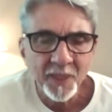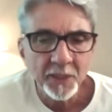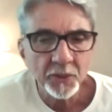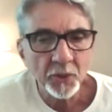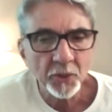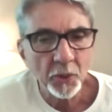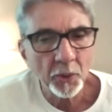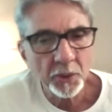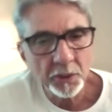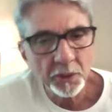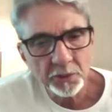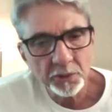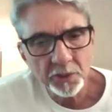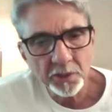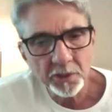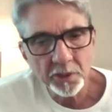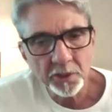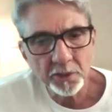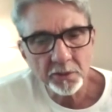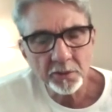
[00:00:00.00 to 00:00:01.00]
So you
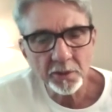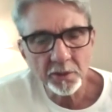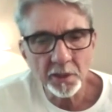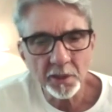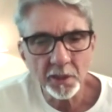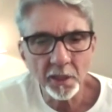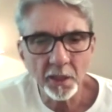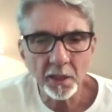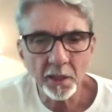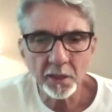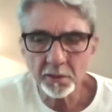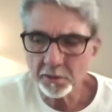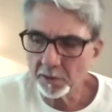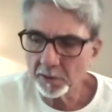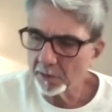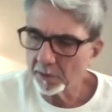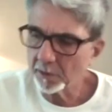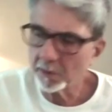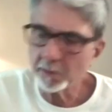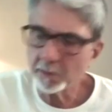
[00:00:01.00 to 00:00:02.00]
still see God
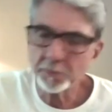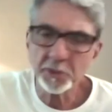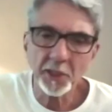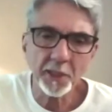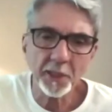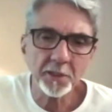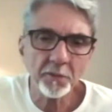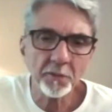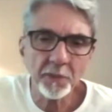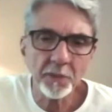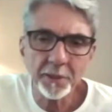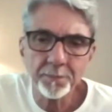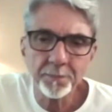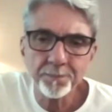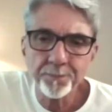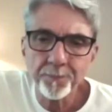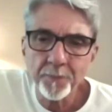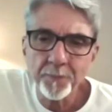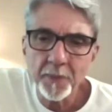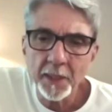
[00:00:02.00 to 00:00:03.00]
objectively
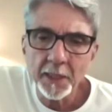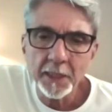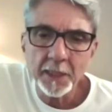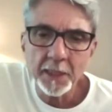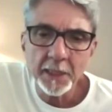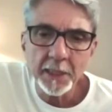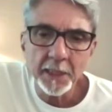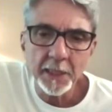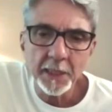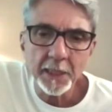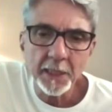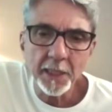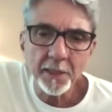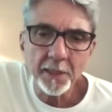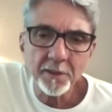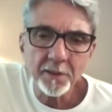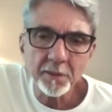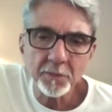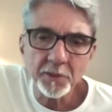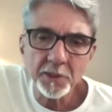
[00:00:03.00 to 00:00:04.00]

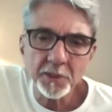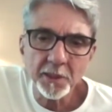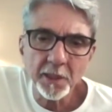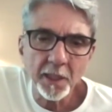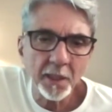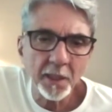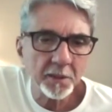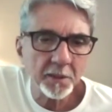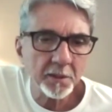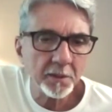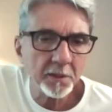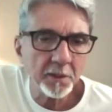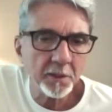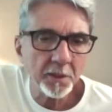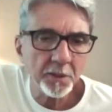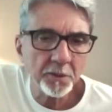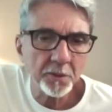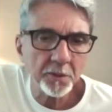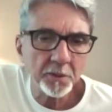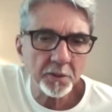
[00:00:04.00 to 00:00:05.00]
as something other
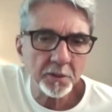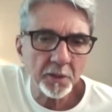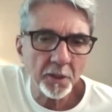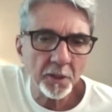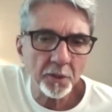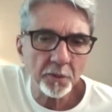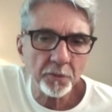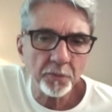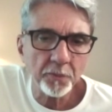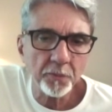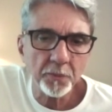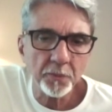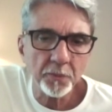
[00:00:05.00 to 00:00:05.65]
than yourself.